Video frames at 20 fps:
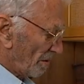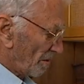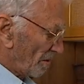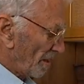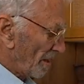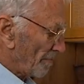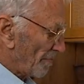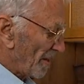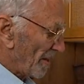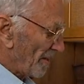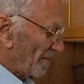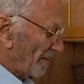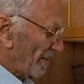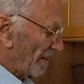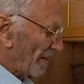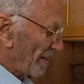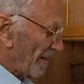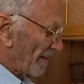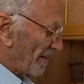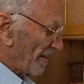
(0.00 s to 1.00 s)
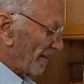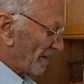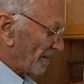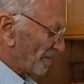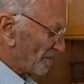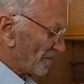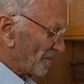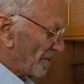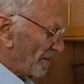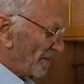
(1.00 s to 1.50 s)
claim anything, I think
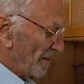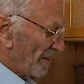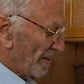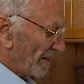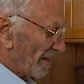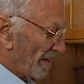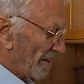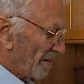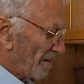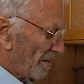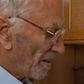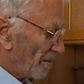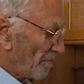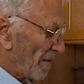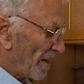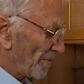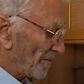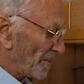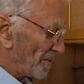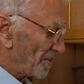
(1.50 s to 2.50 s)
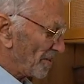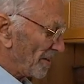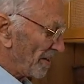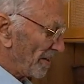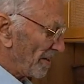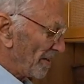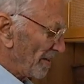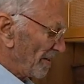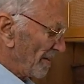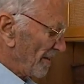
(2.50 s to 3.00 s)
it's caring about the
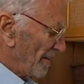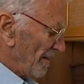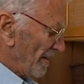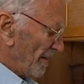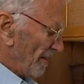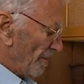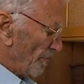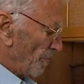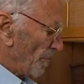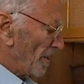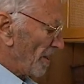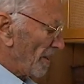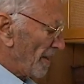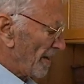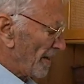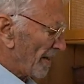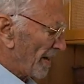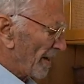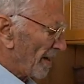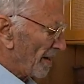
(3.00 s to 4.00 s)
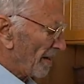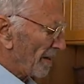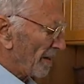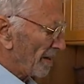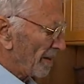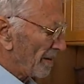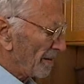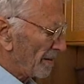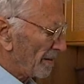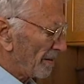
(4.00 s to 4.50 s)
city, really
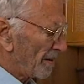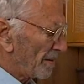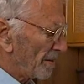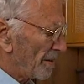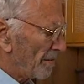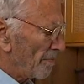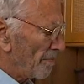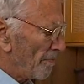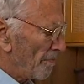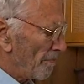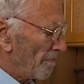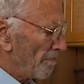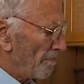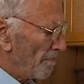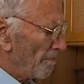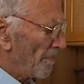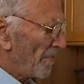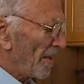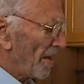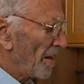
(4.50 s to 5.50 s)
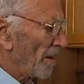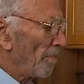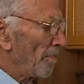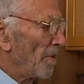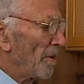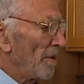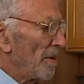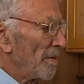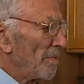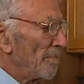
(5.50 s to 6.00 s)
caring to
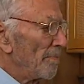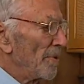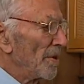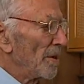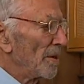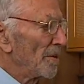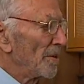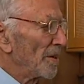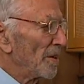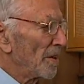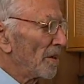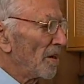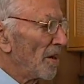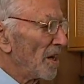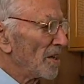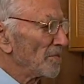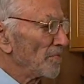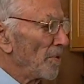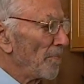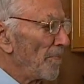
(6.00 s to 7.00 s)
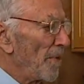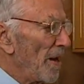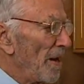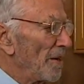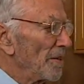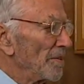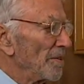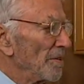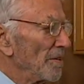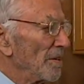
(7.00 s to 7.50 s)
help build a
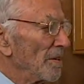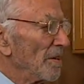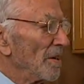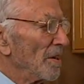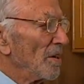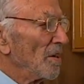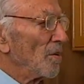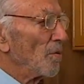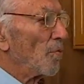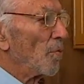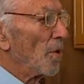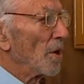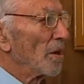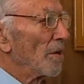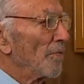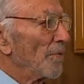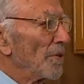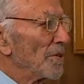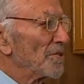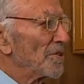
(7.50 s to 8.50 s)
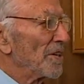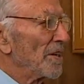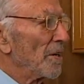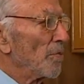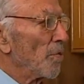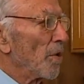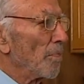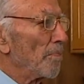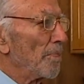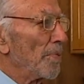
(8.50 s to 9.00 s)
cosmopolitan, wonderful city
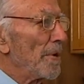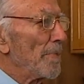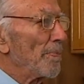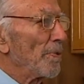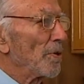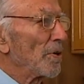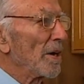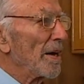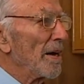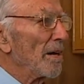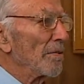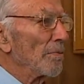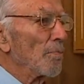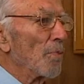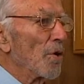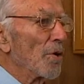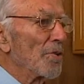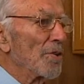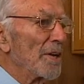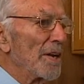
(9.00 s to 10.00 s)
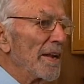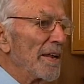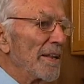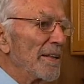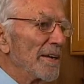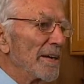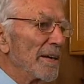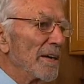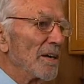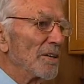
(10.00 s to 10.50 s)
where people count more than
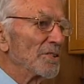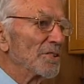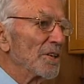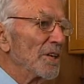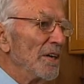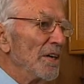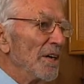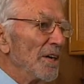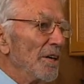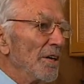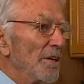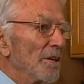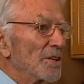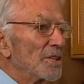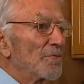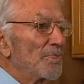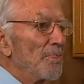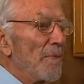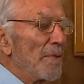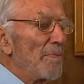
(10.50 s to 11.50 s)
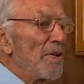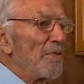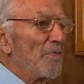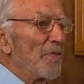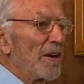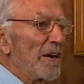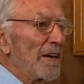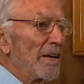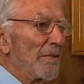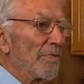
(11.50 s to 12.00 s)
anything else. You know, it's maybe
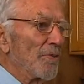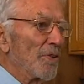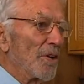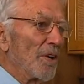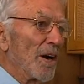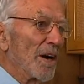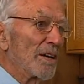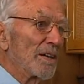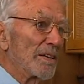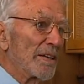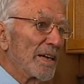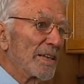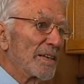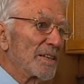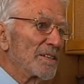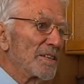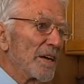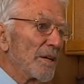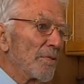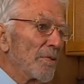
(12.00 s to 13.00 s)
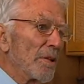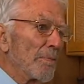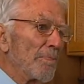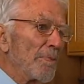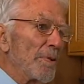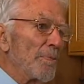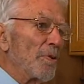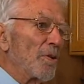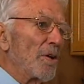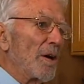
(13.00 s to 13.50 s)
funny to, for an architect to say well, that
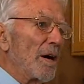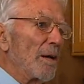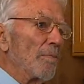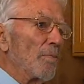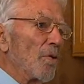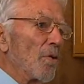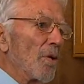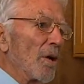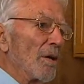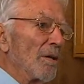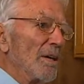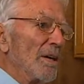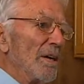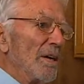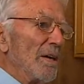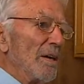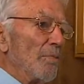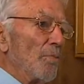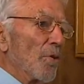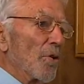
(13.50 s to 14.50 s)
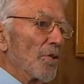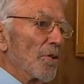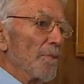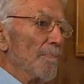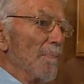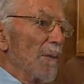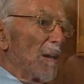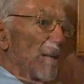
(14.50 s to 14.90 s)
people count more, more than